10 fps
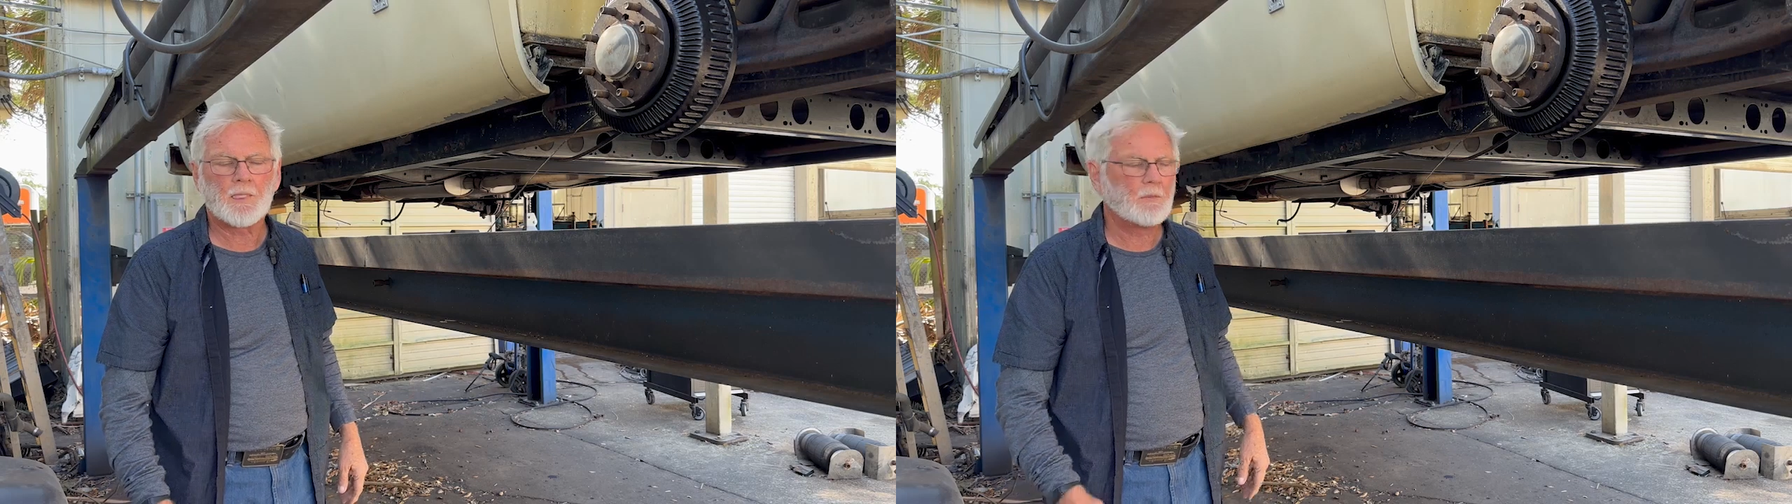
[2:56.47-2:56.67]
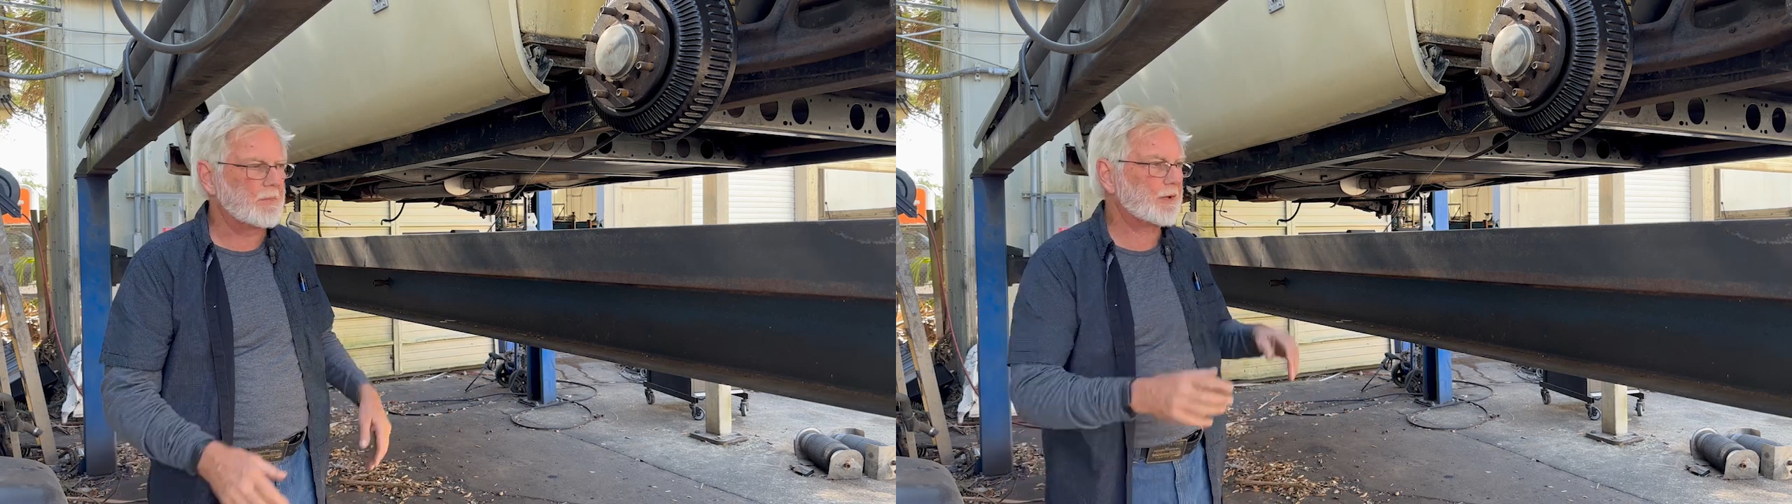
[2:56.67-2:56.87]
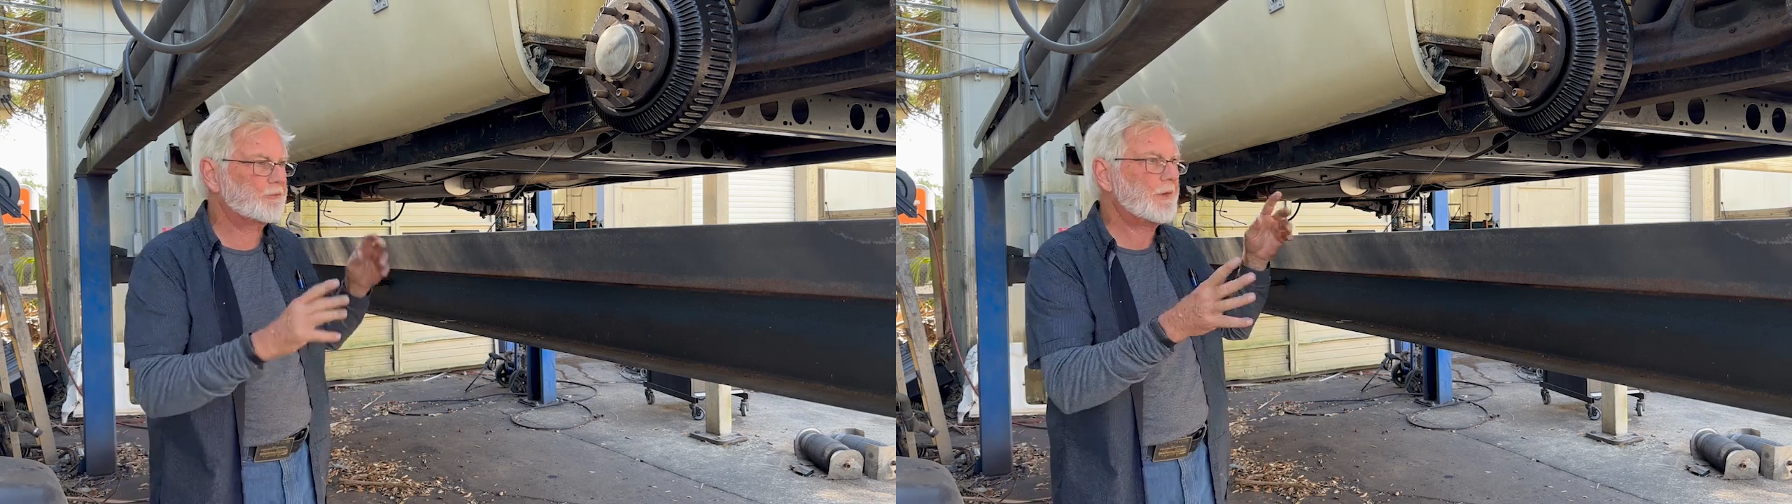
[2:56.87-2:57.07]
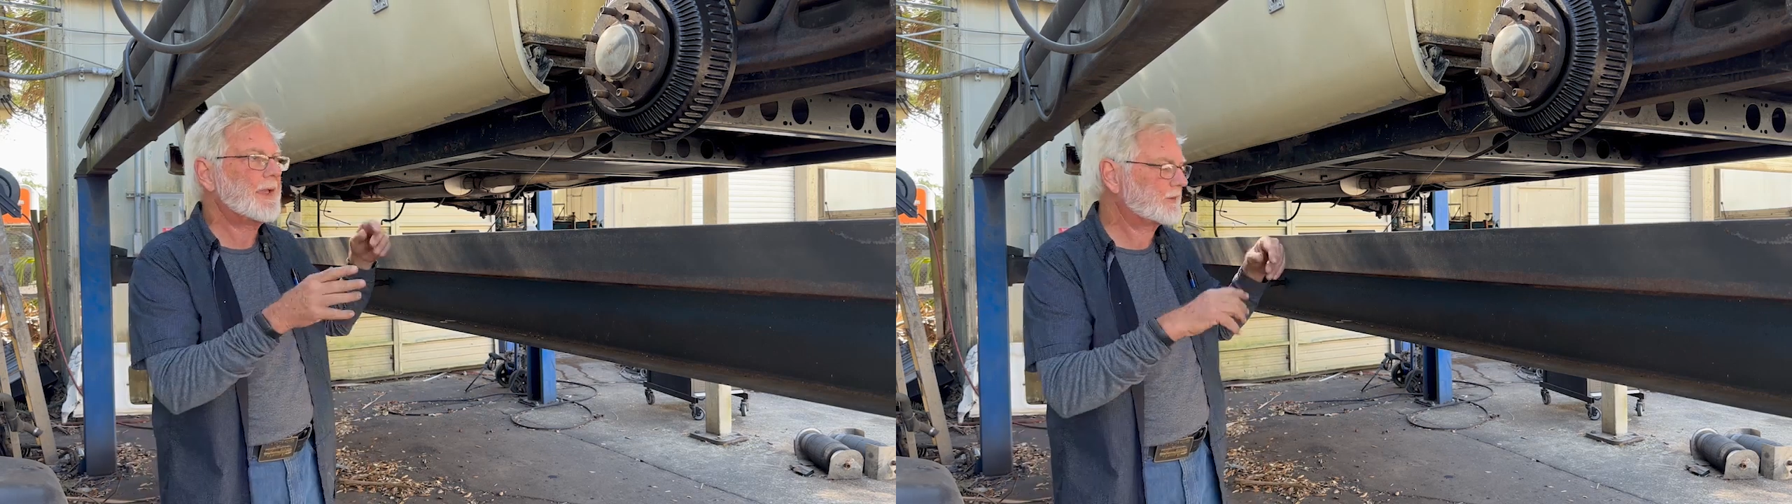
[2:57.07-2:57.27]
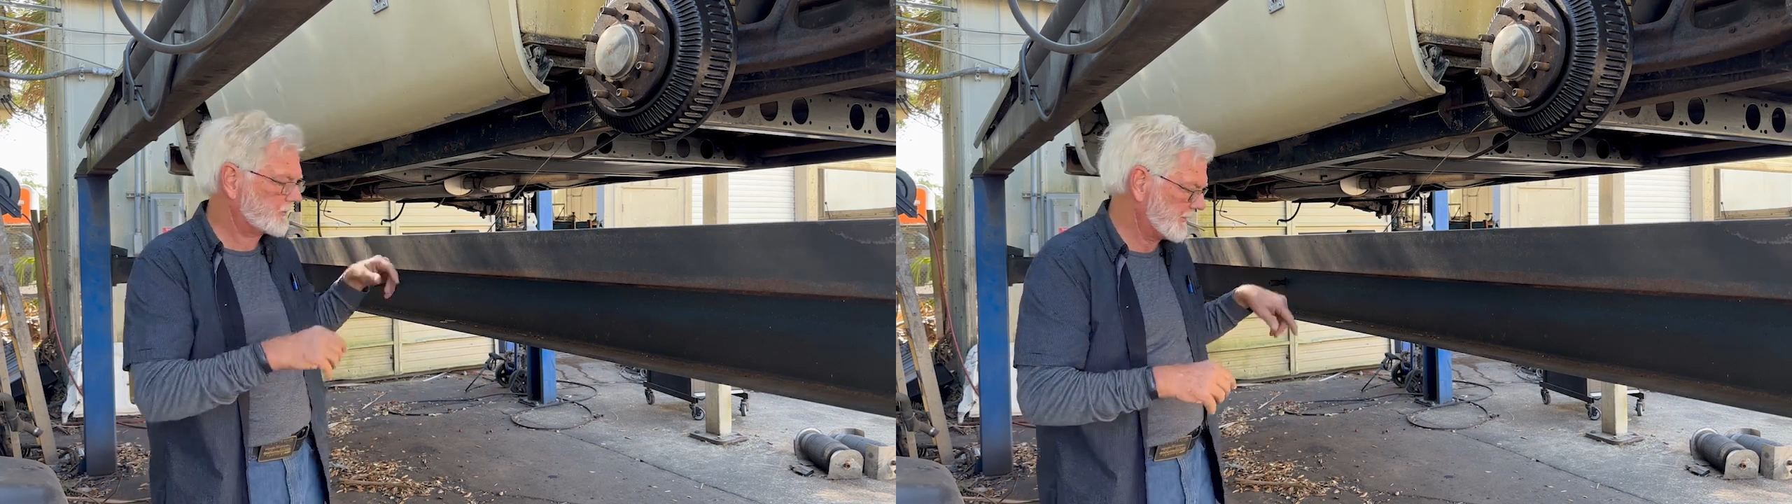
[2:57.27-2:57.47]
Matter of
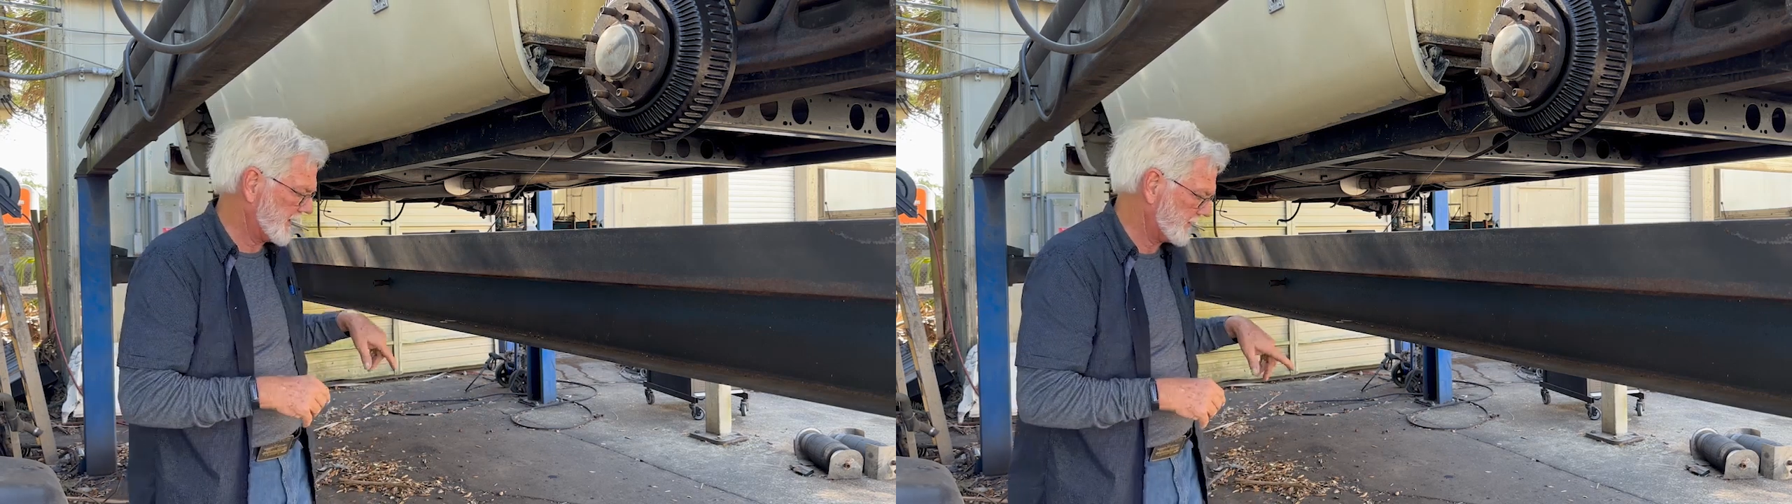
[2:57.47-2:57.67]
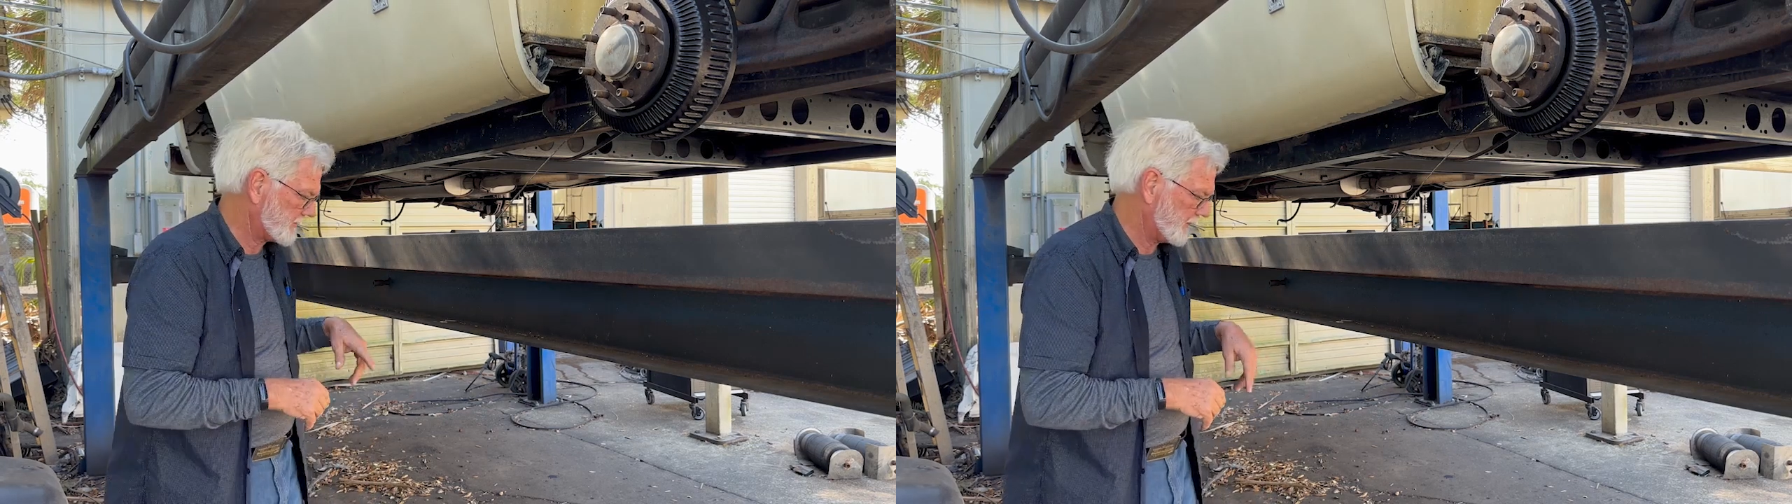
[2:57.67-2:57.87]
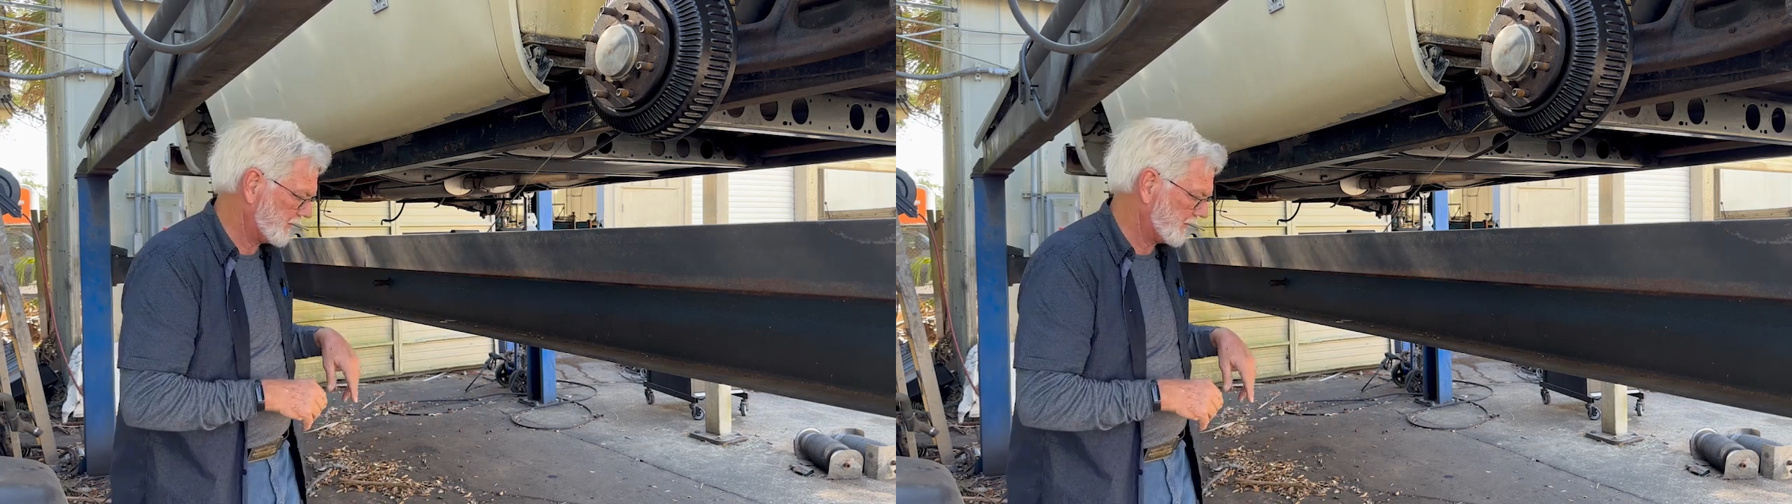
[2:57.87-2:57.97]
fact, on that,